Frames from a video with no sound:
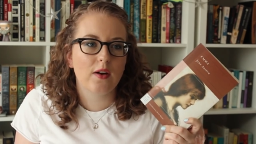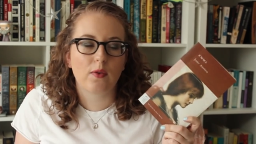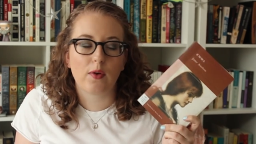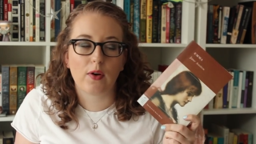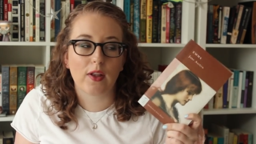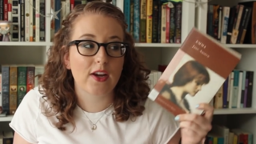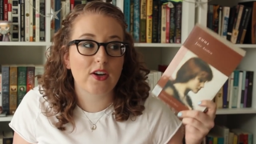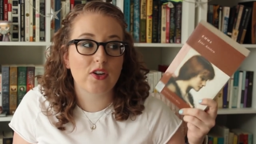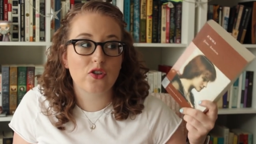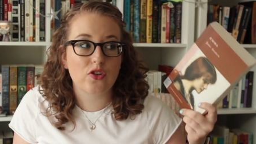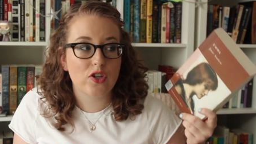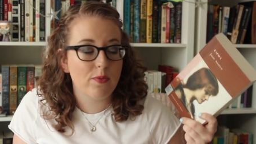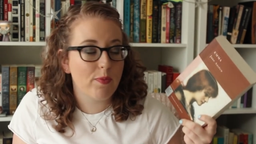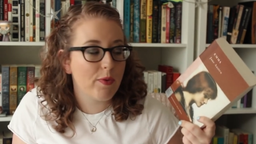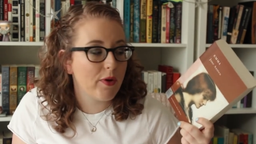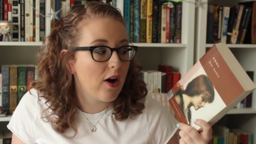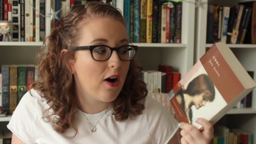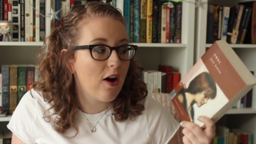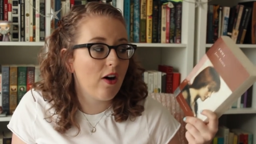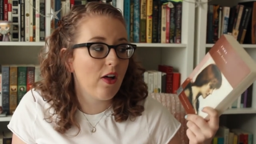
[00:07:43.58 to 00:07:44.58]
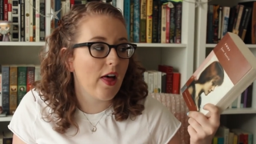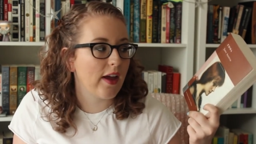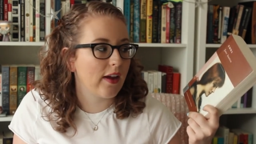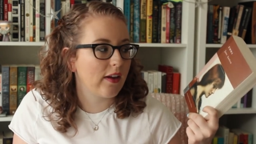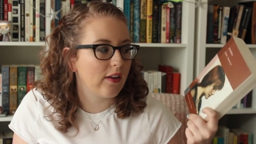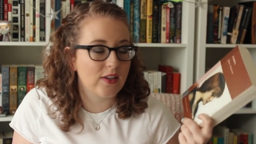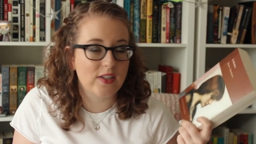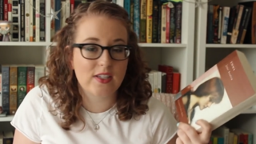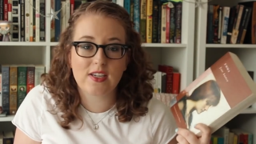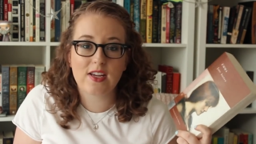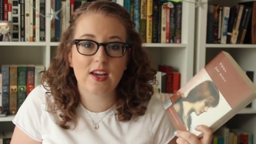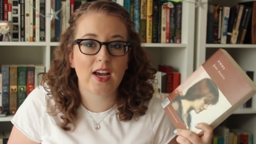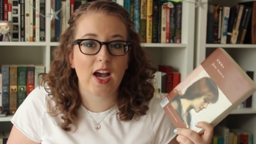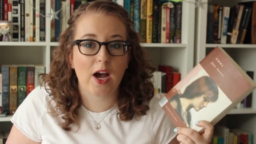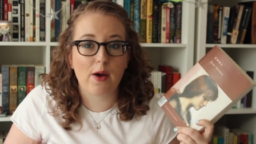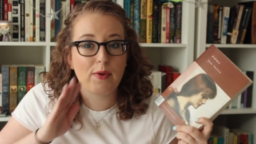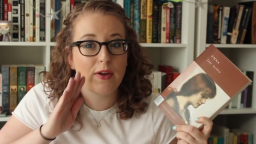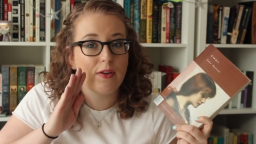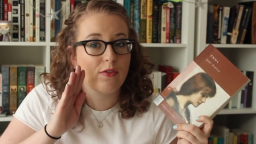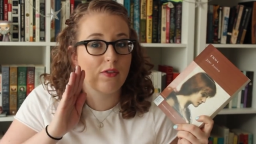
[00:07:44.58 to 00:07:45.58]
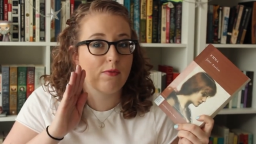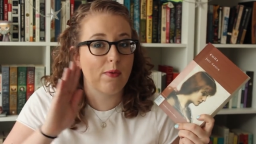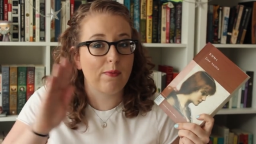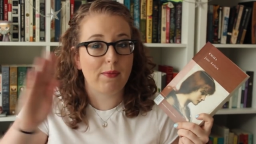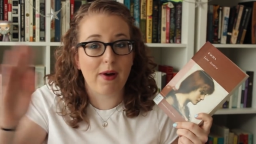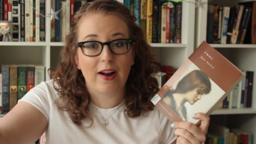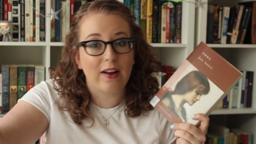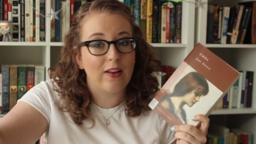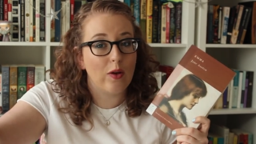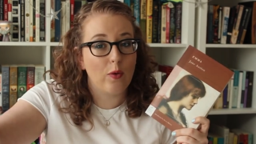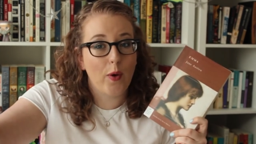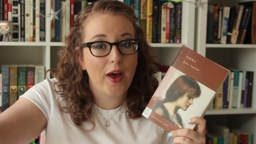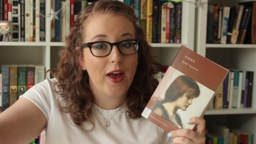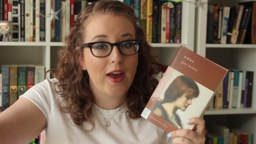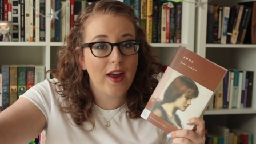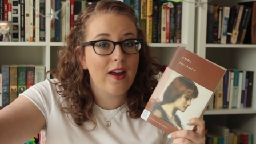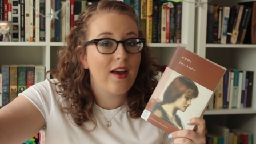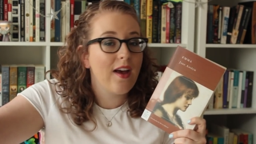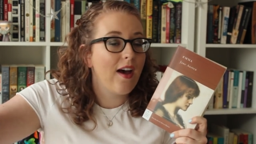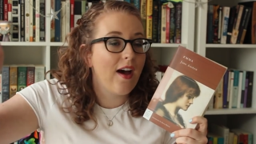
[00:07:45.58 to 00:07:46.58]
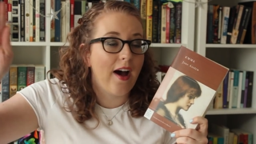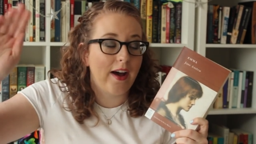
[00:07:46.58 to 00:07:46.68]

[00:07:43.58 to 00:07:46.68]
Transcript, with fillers: relationship at all. I could see it coming from a mile away.